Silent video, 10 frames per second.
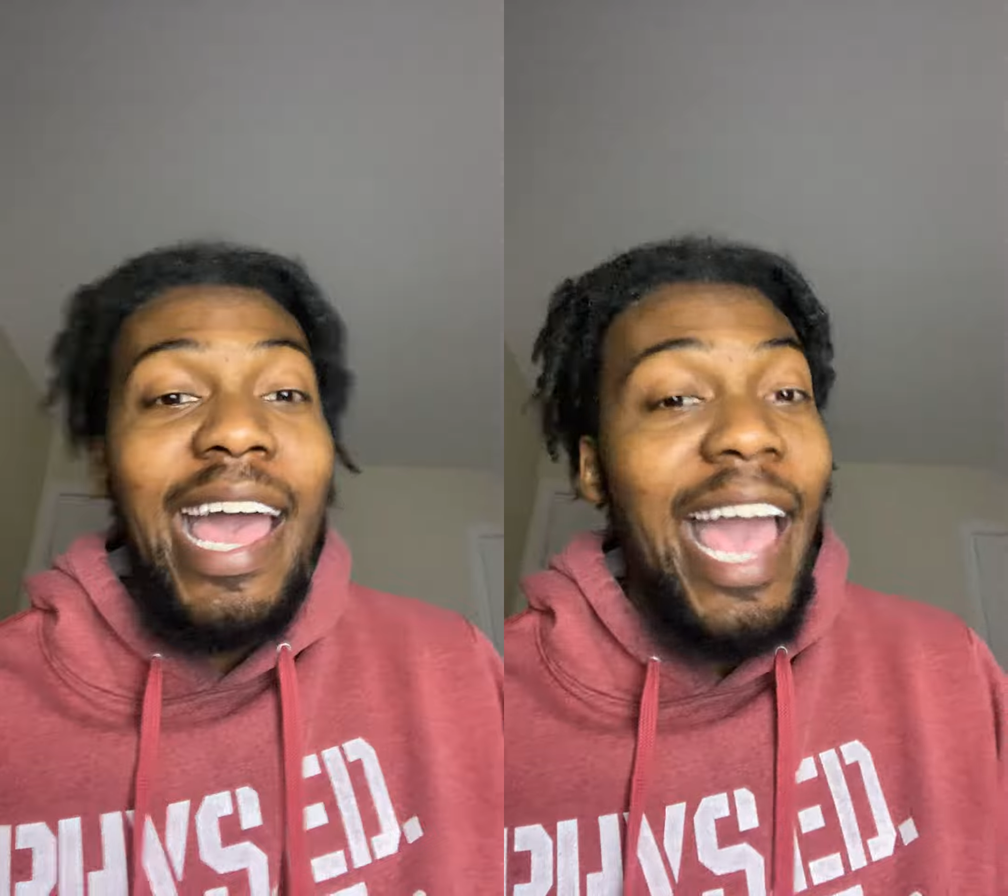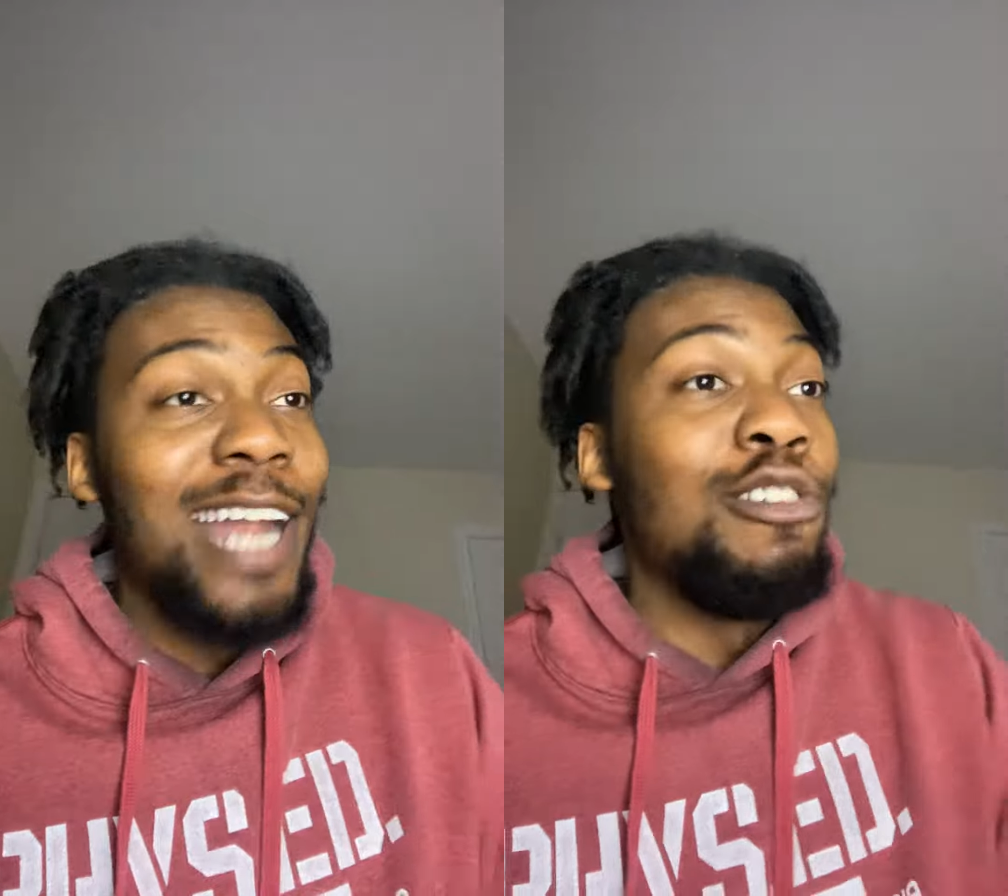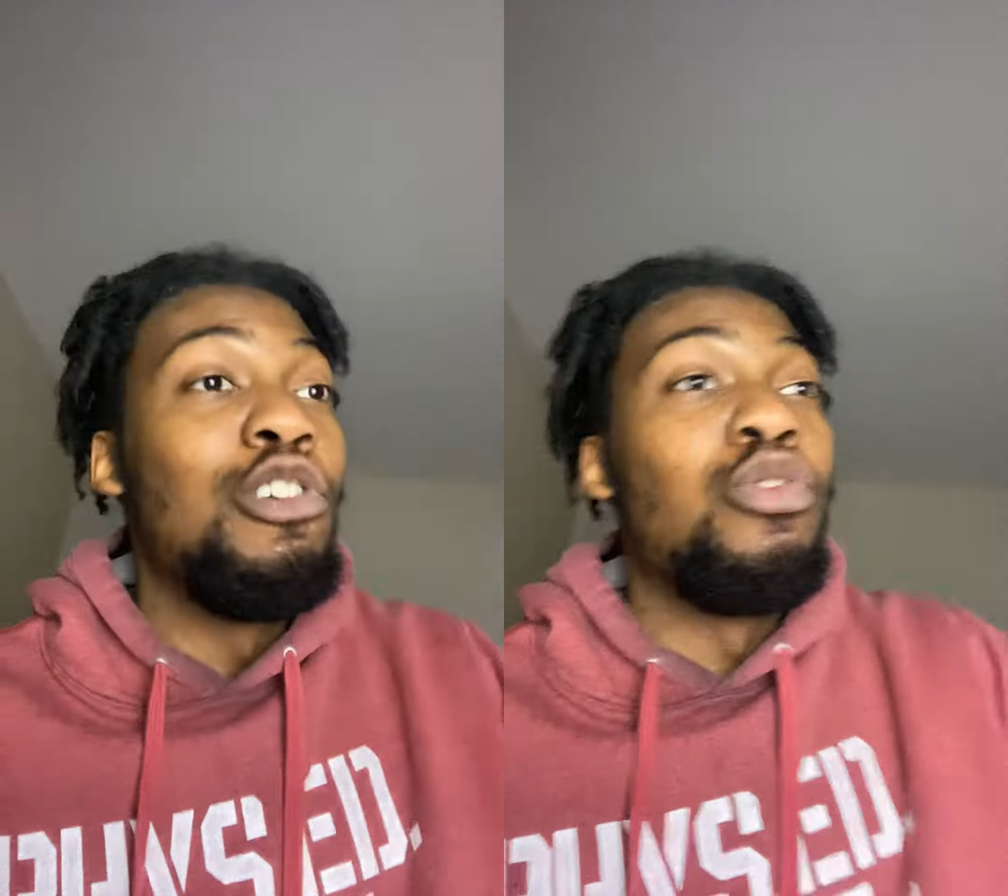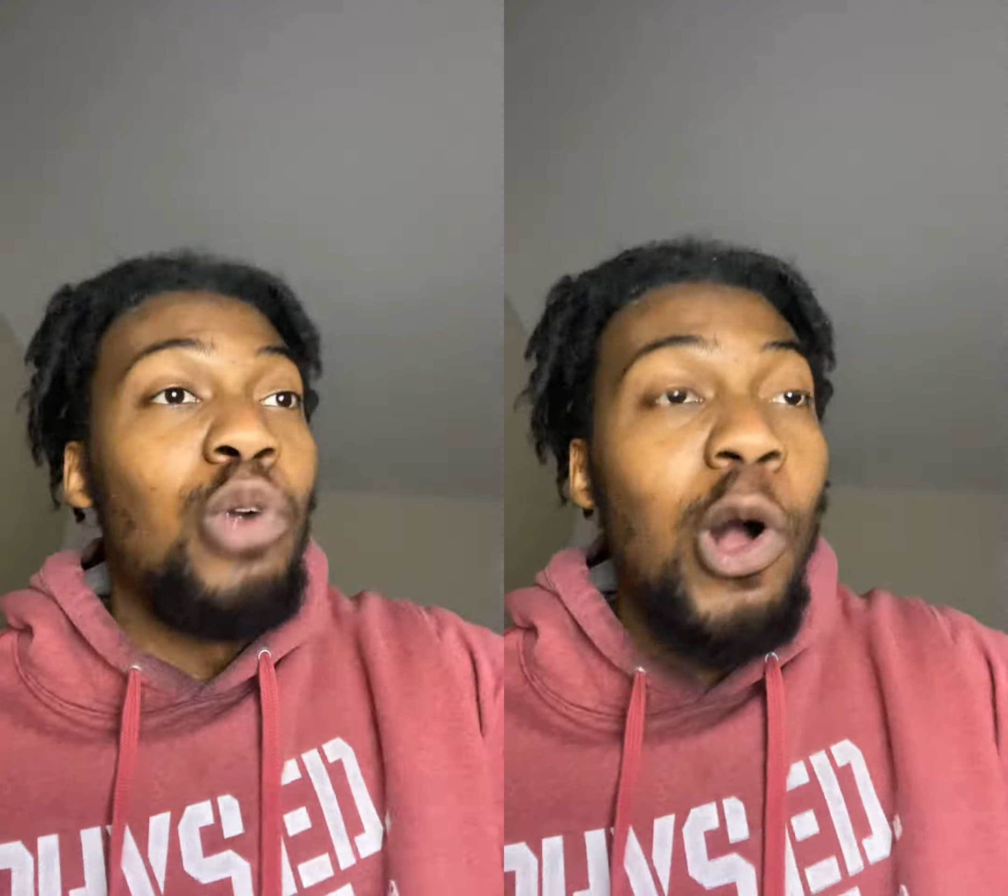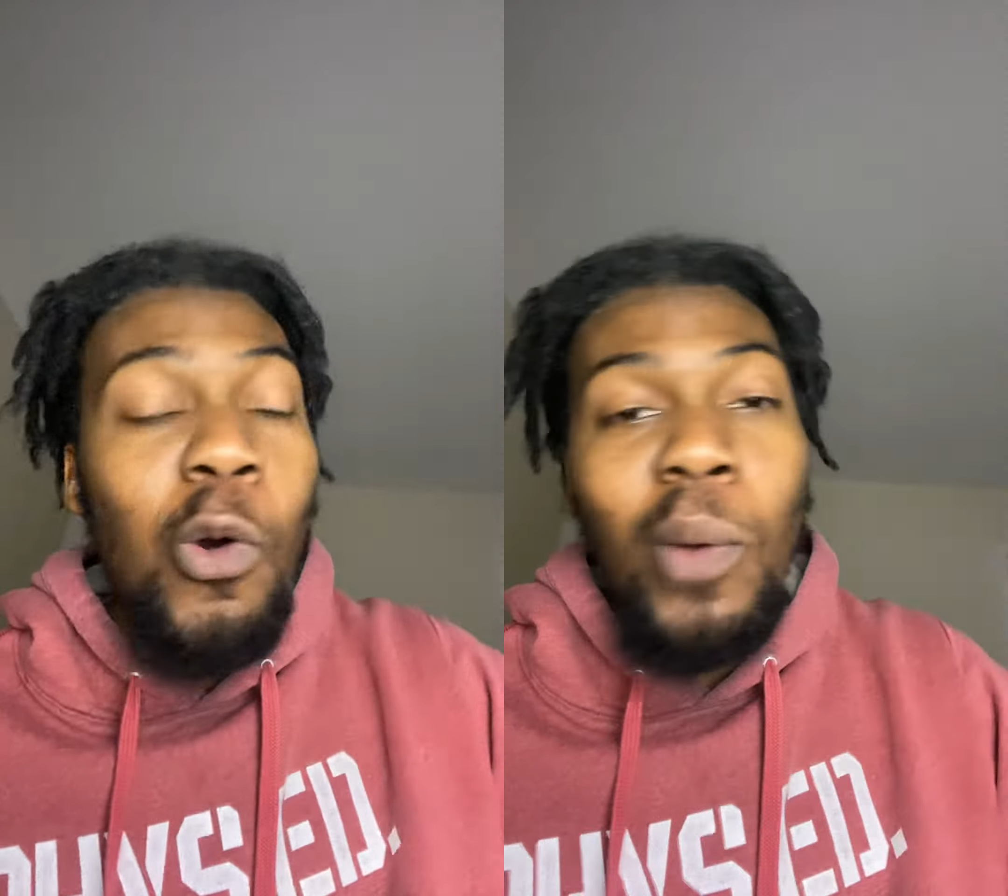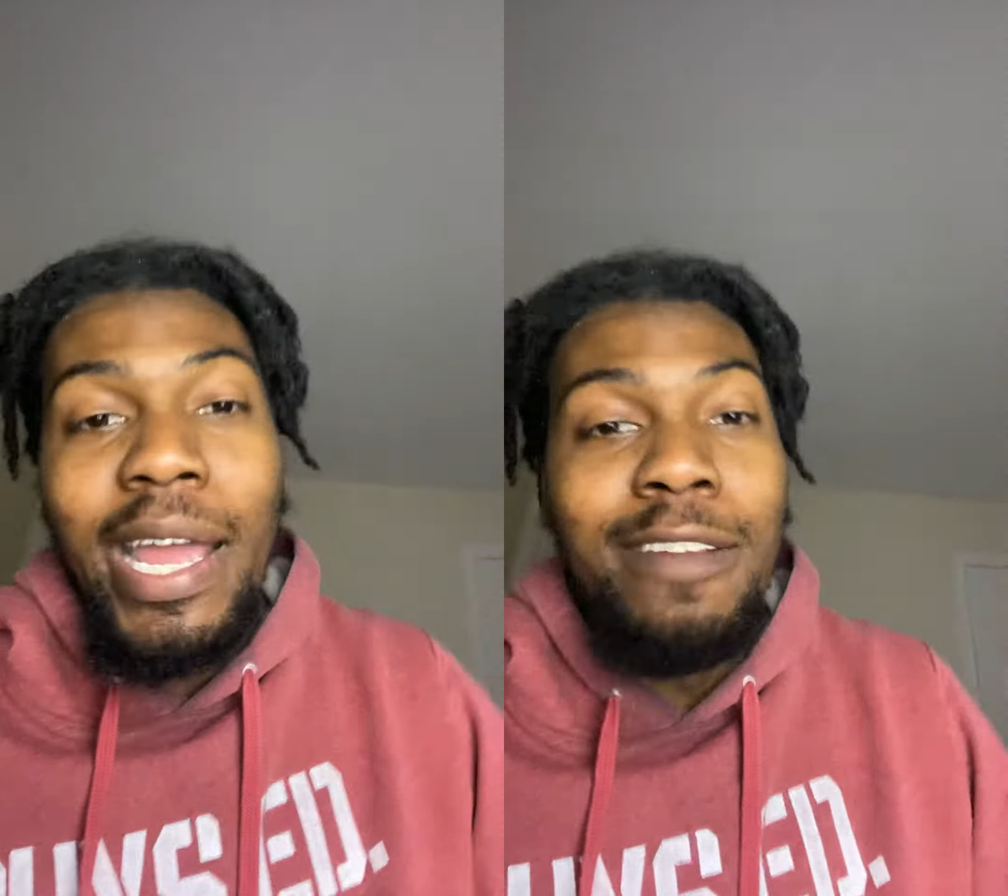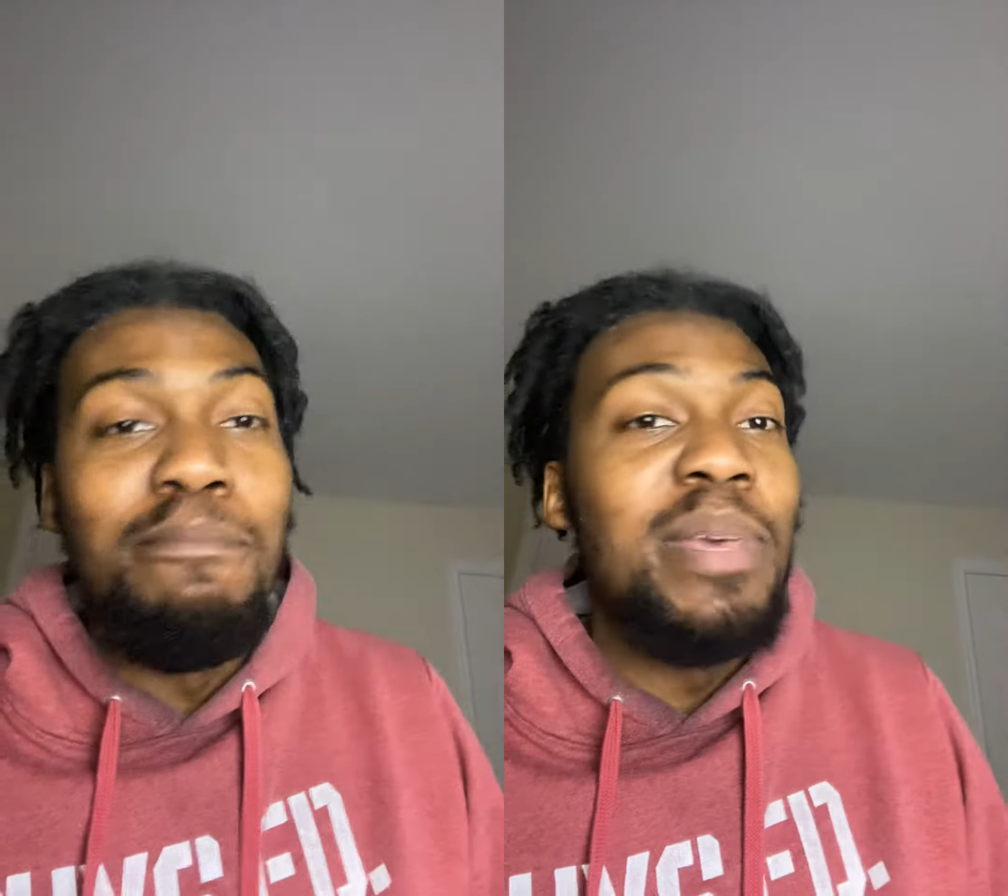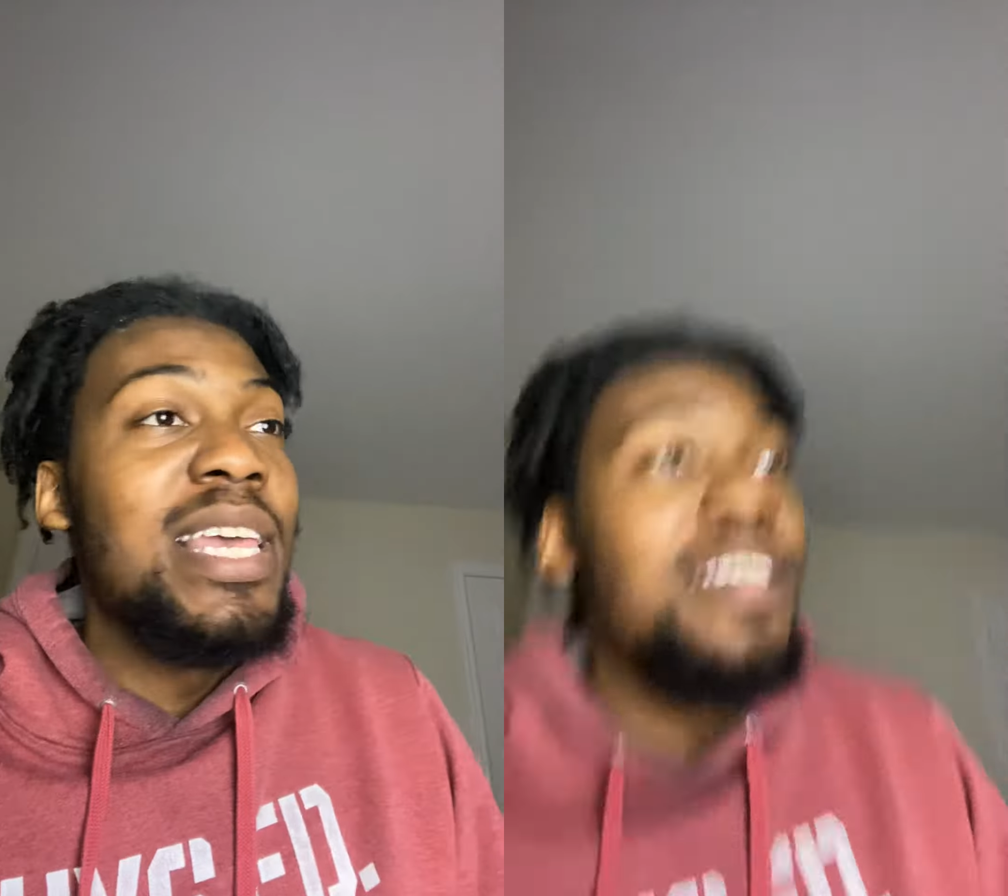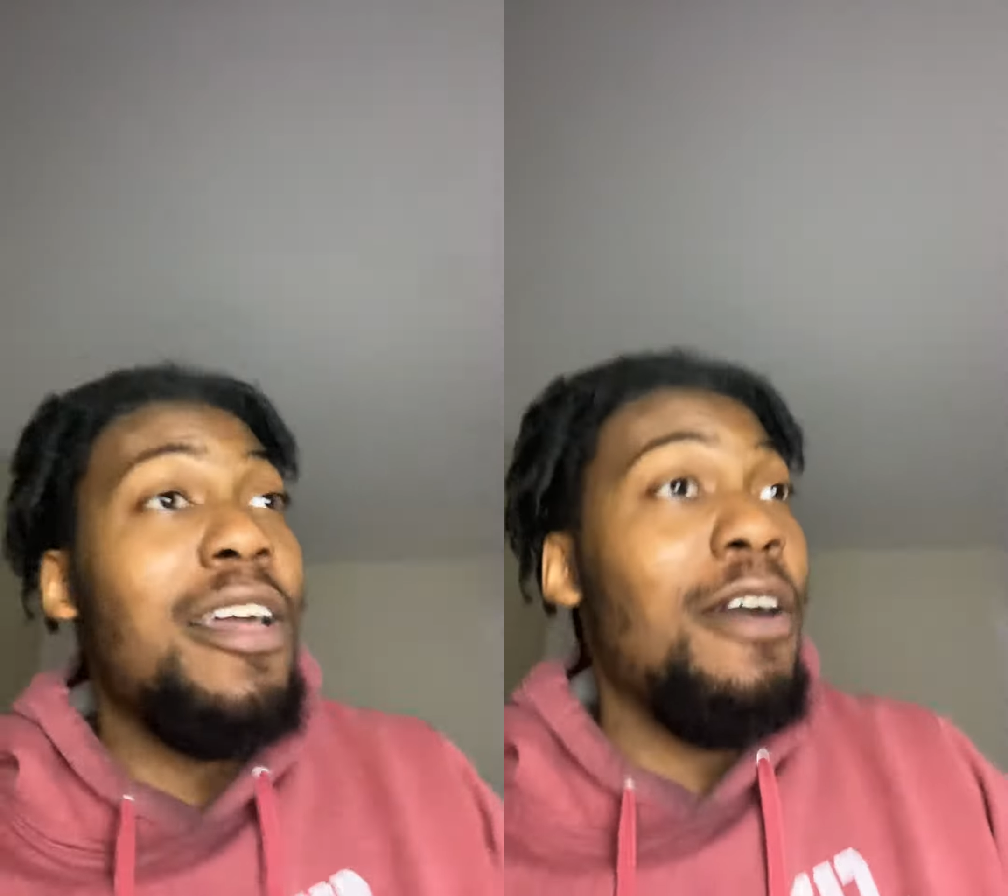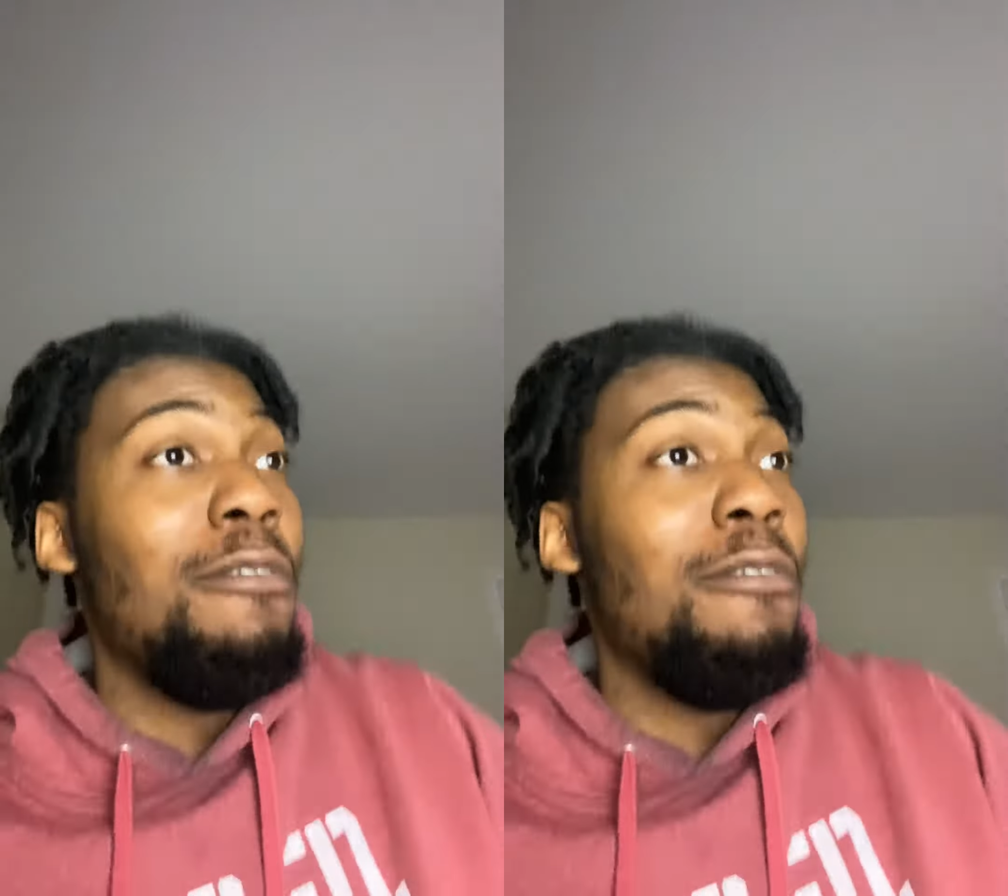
and grow and be